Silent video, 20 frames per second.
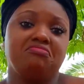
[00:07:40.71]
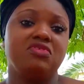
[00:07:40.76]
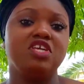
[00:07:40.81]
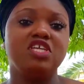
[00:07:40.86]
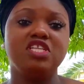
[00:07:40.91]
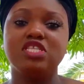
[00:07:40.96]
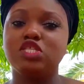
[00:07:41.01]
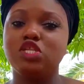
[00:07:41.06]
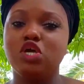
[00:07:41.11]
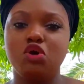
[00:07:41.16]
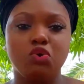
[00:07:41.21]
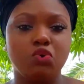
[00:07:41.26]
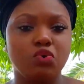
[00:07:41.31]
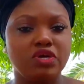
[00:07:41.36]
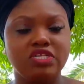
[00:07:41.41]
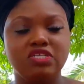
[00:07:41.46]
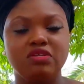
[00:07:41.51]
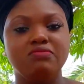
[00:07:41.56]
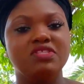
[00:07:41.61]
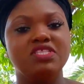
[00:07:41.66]
it's not
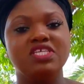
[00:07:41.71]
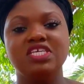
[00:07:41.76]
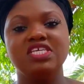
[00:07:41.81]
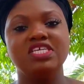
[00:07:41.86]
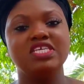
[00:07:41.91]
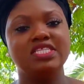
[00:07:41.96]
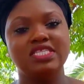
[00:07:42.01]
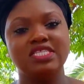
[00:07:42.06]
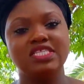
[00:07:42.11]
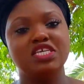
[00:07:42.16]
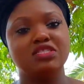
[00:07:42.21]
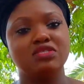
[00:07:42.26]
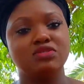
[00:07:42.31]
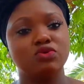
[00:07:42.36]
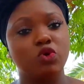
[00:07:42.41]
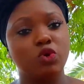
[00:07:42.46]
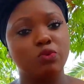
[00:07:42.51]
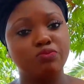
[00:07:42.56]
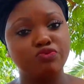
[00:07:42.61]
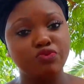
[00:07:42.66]
going to be the easiest
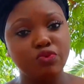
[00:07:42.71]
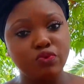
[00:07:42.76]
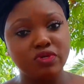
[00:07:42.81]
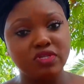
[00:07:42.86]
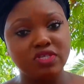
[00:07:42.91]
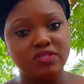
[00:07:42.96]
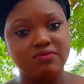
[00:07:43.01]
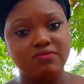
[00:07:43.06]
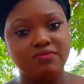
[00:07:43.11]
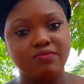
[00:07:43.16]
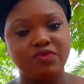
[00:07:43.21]
to uproot.